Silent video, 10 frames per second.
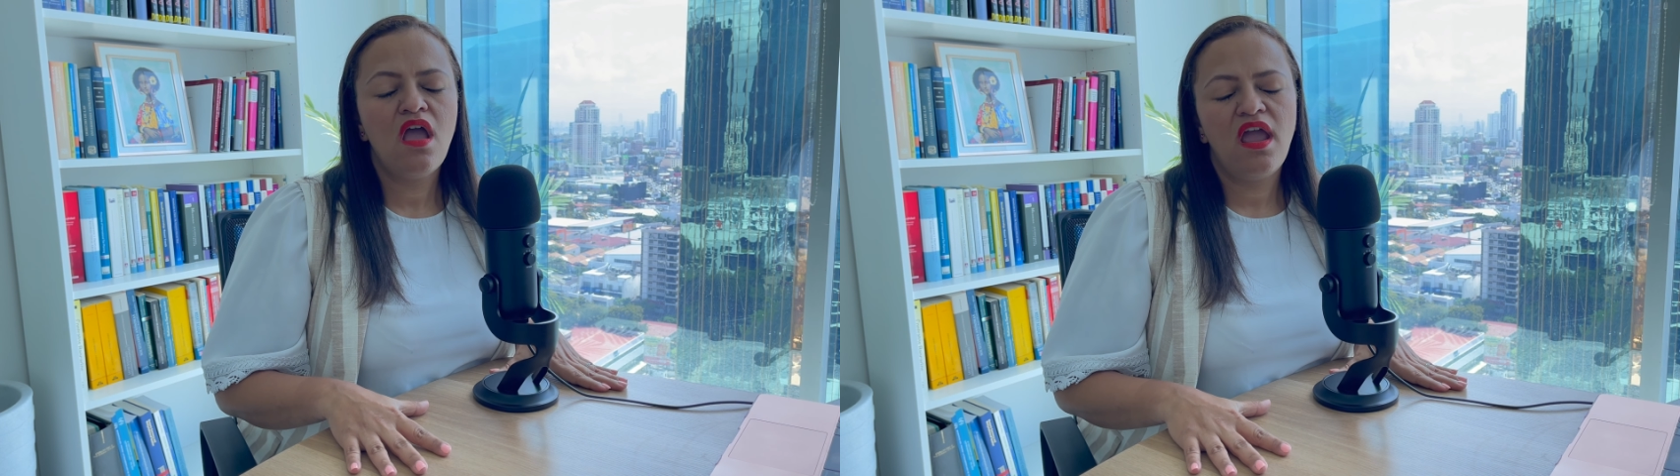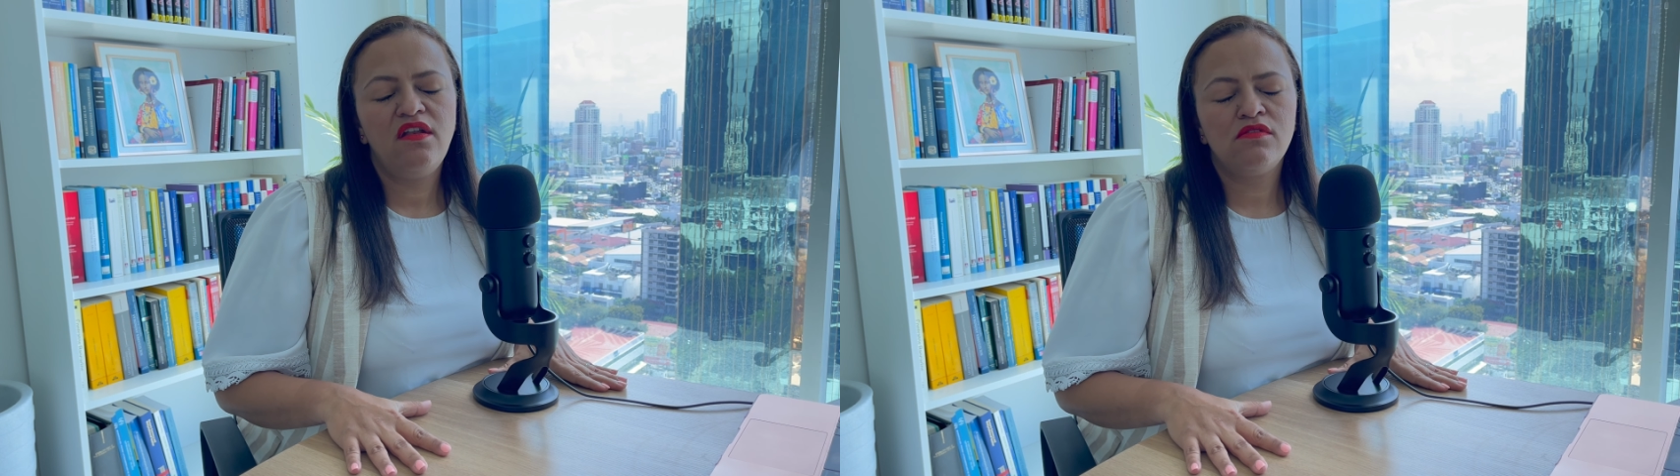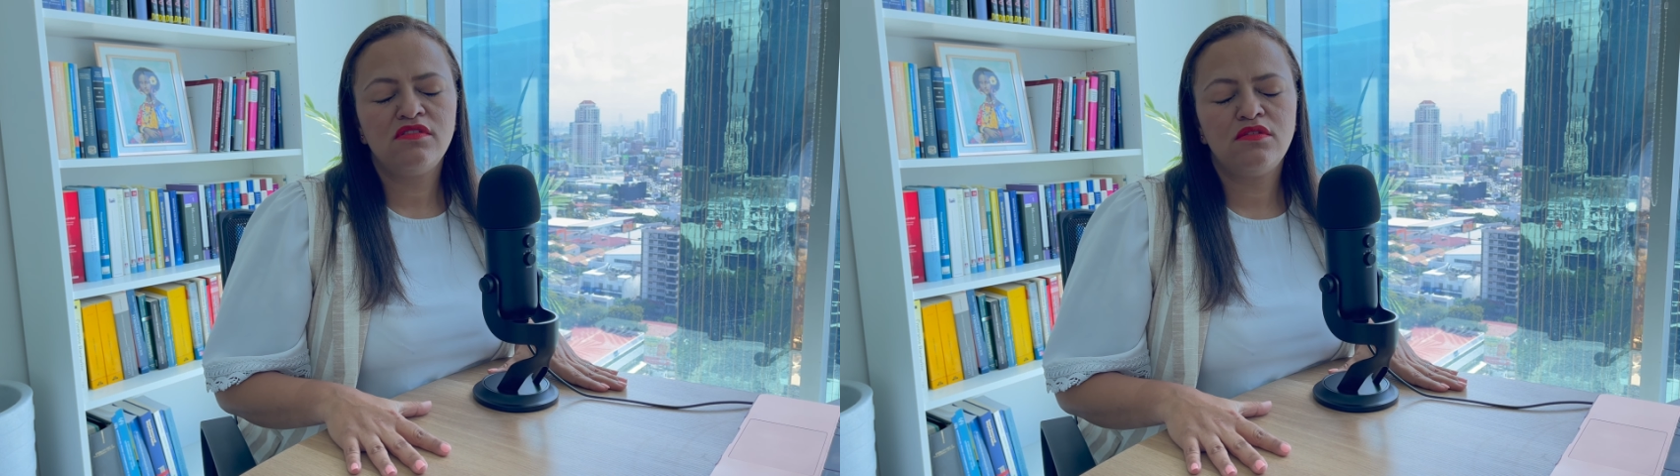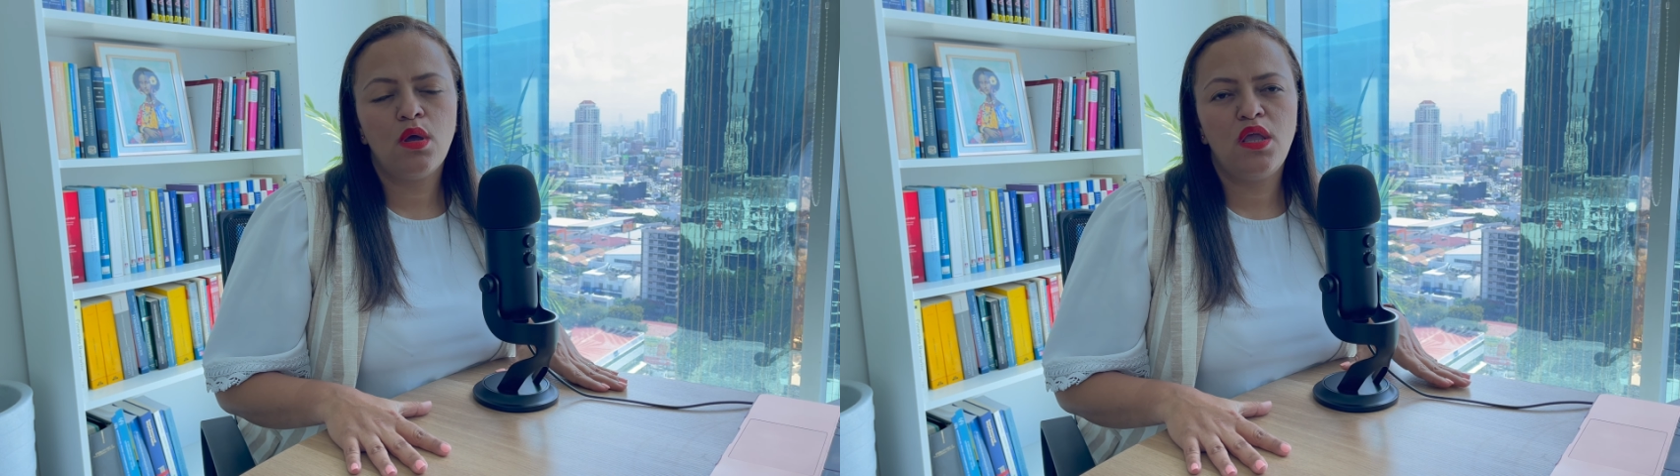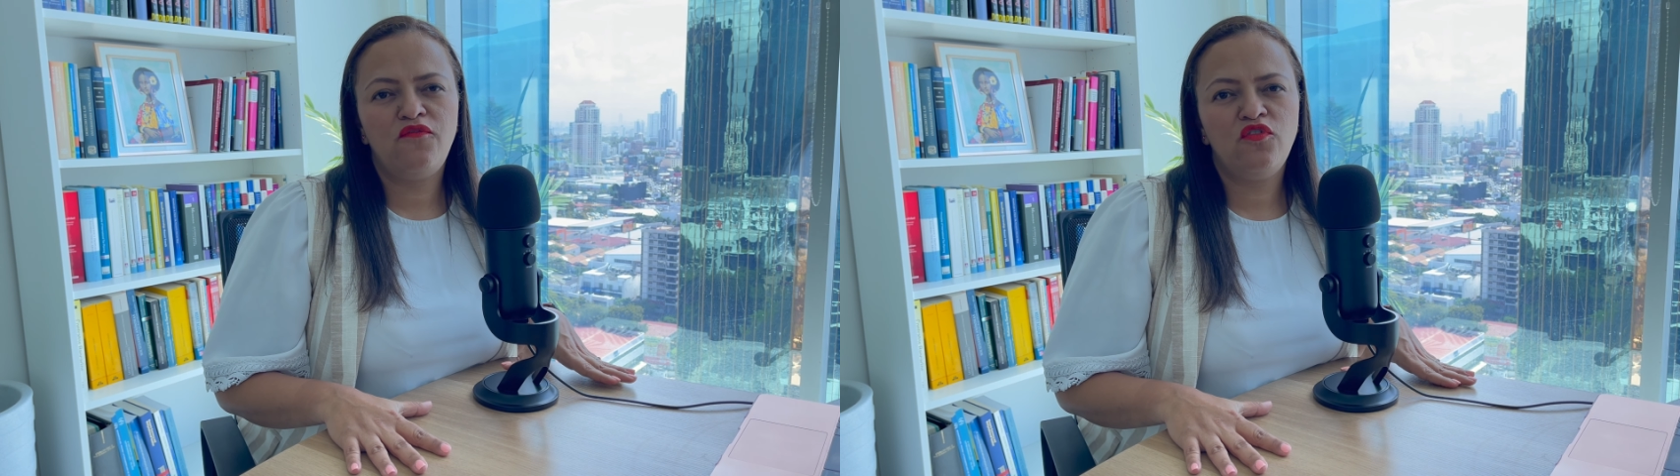and also
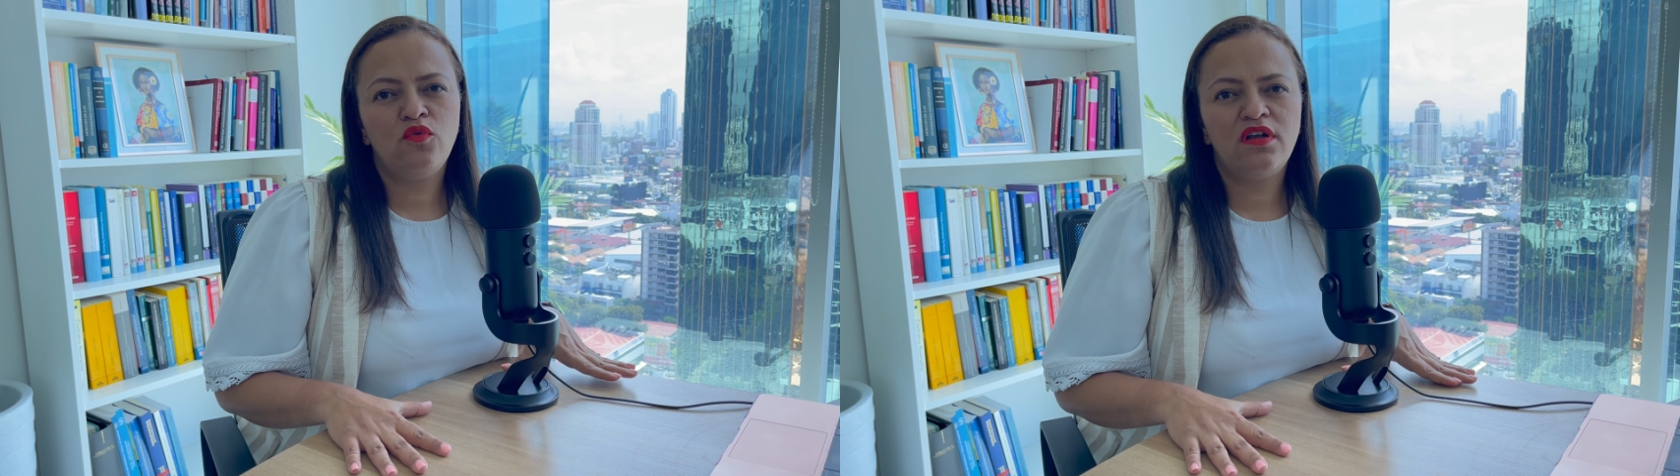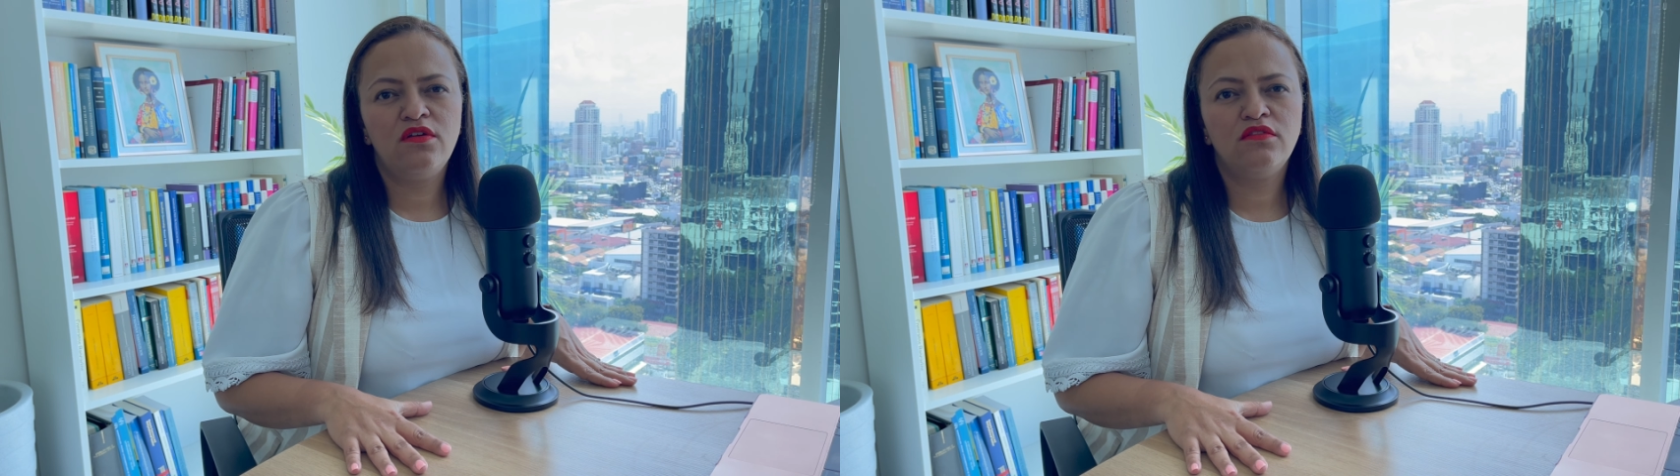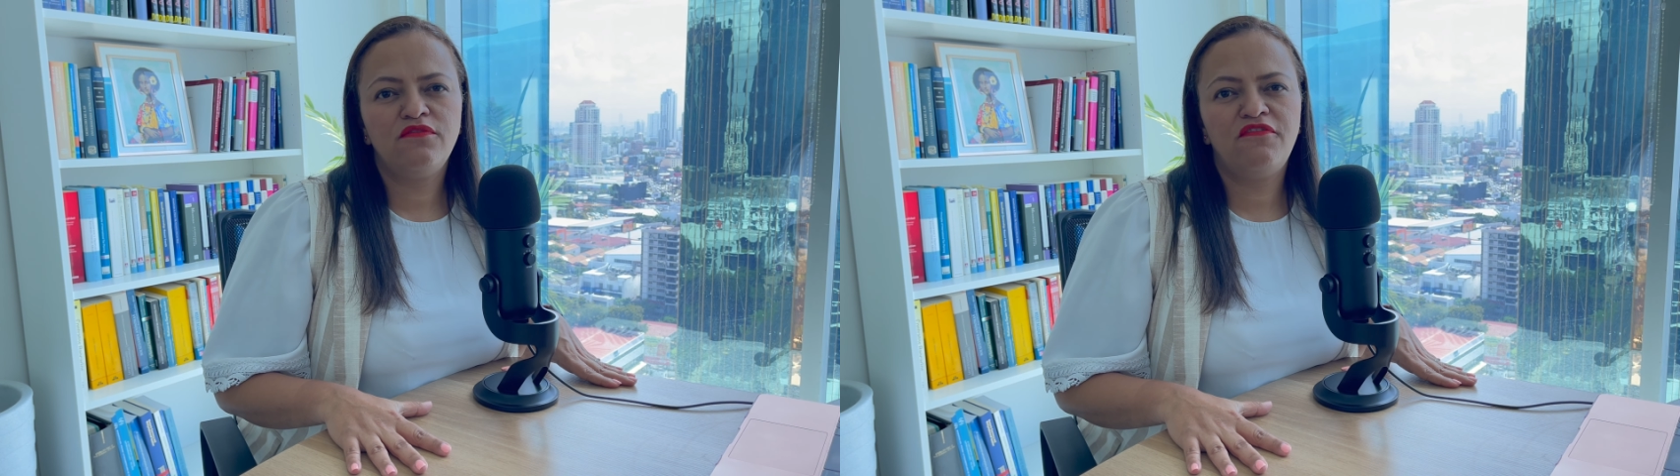if you are not